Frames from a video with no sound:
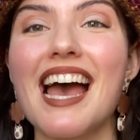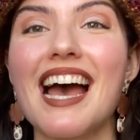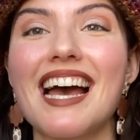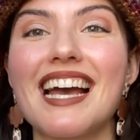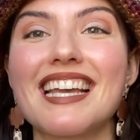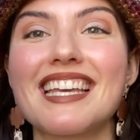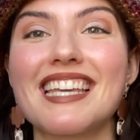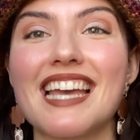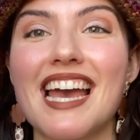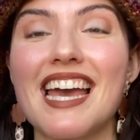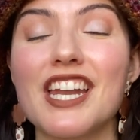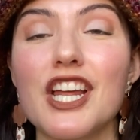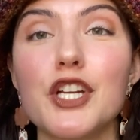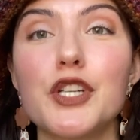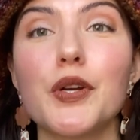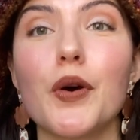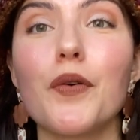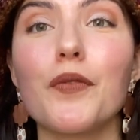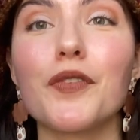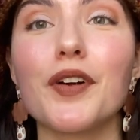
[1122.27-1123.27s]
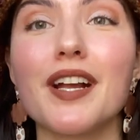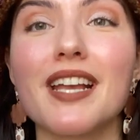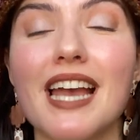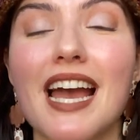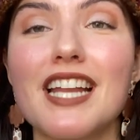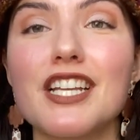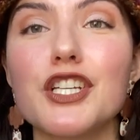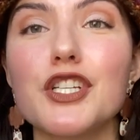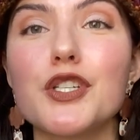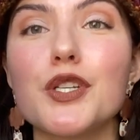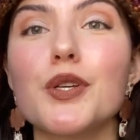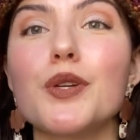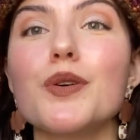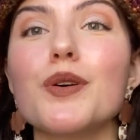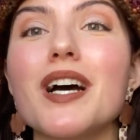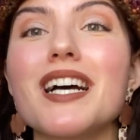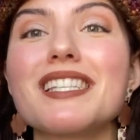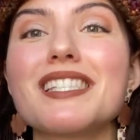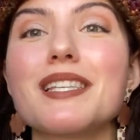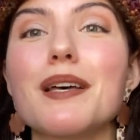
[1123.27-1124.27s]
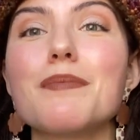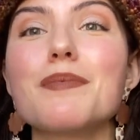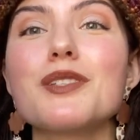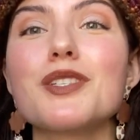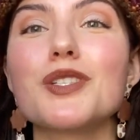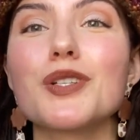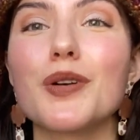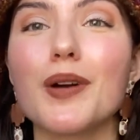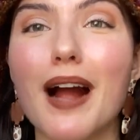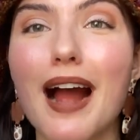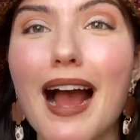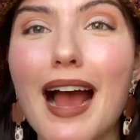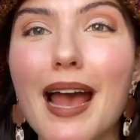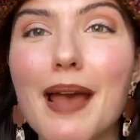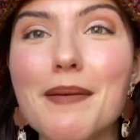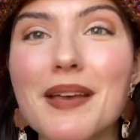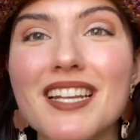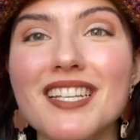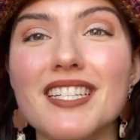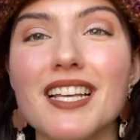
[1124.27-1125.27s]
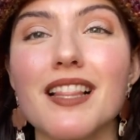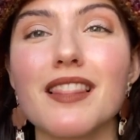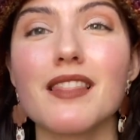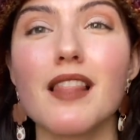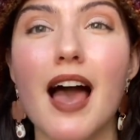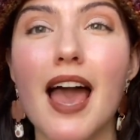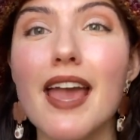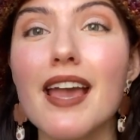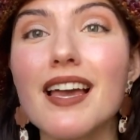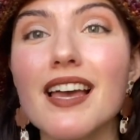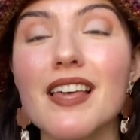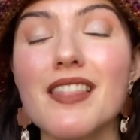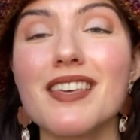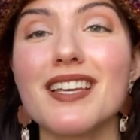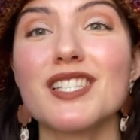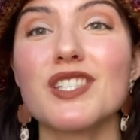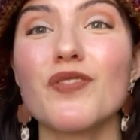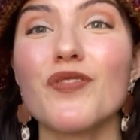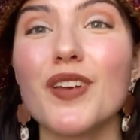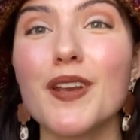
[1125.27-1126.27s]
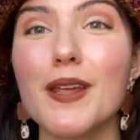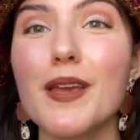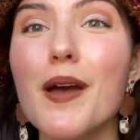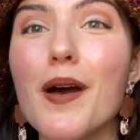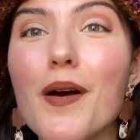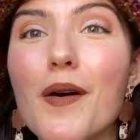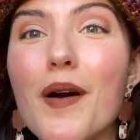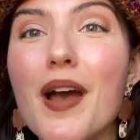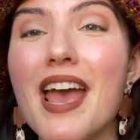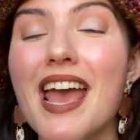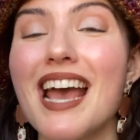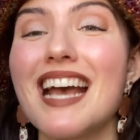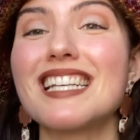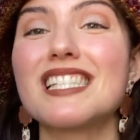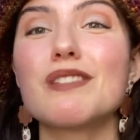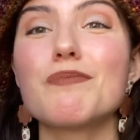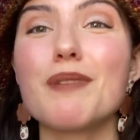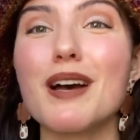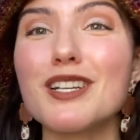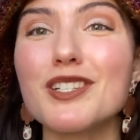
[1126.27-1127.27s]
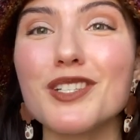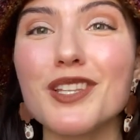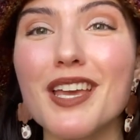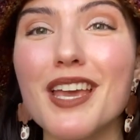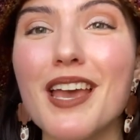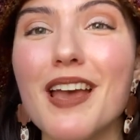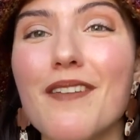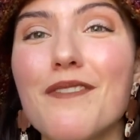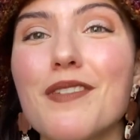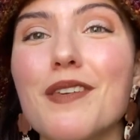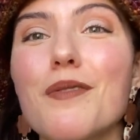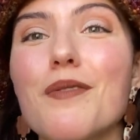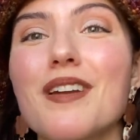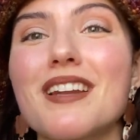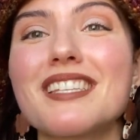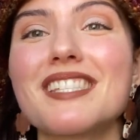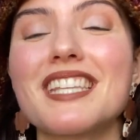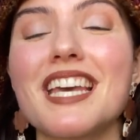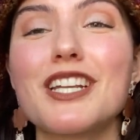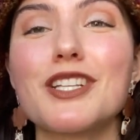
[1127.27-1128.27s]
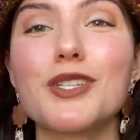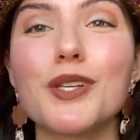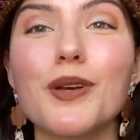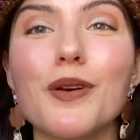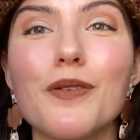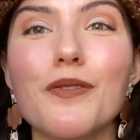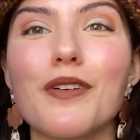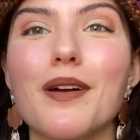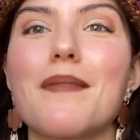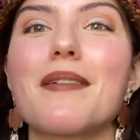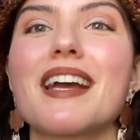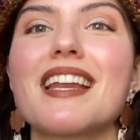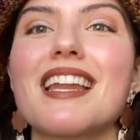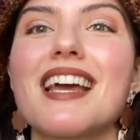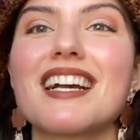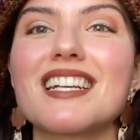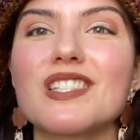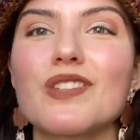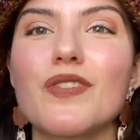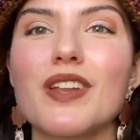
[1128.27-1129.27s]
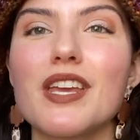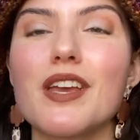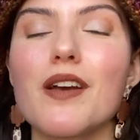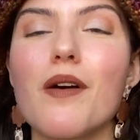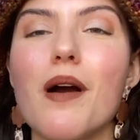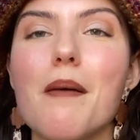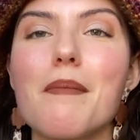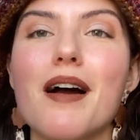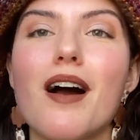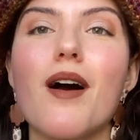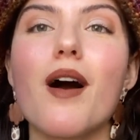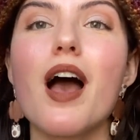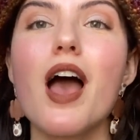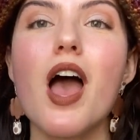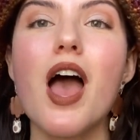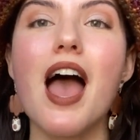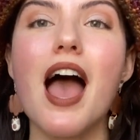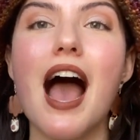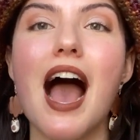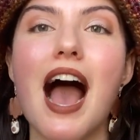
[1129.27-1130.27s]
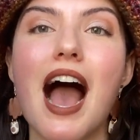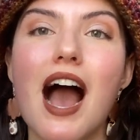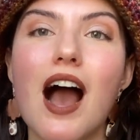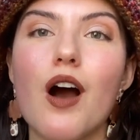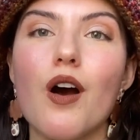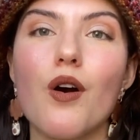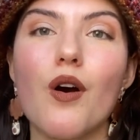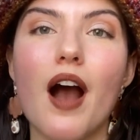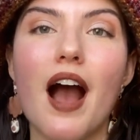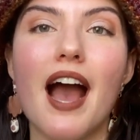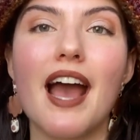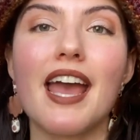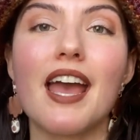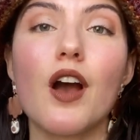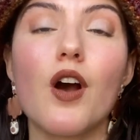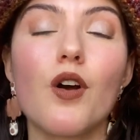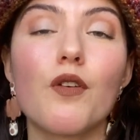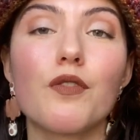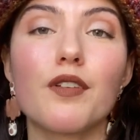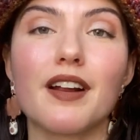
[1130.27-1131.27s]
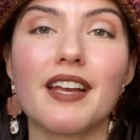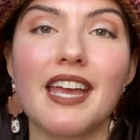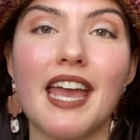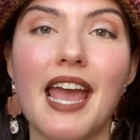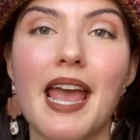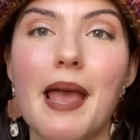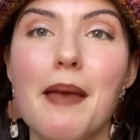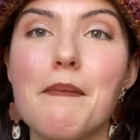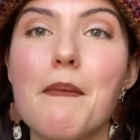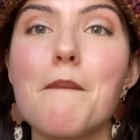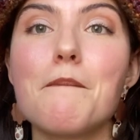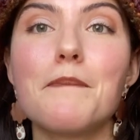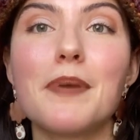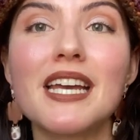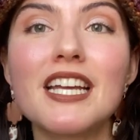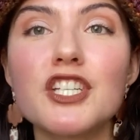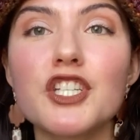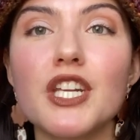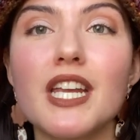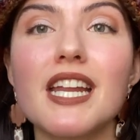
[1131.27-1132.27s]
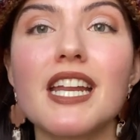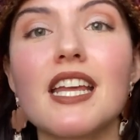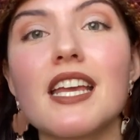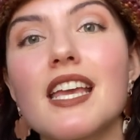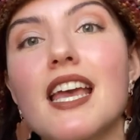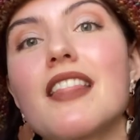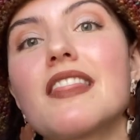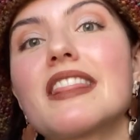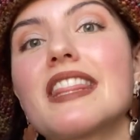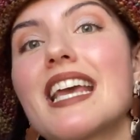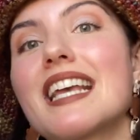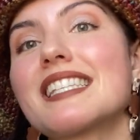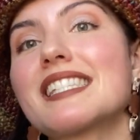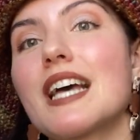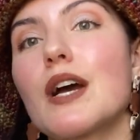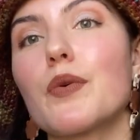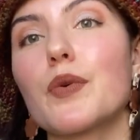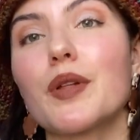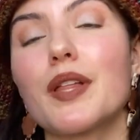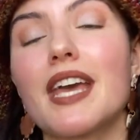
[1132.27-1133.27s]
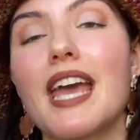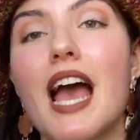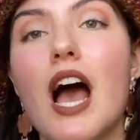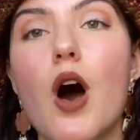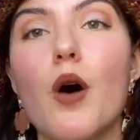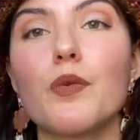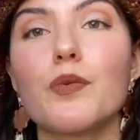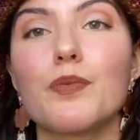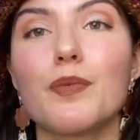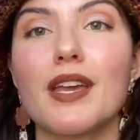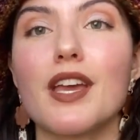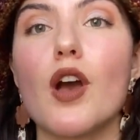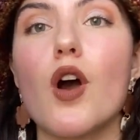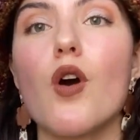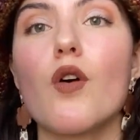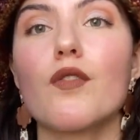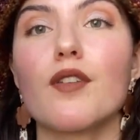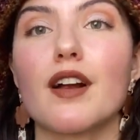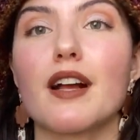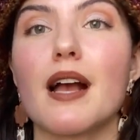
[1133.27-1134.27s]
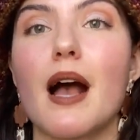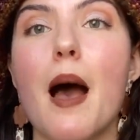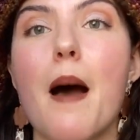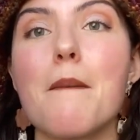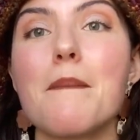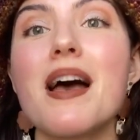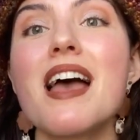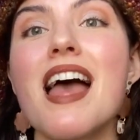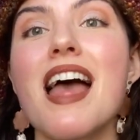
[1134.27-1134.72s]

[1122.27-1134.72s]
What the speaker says: Again, don't forget to subscribe and to like this video, especially if you want to stay tuned for my next video about how I overcame binge eating and things that really helped me overcome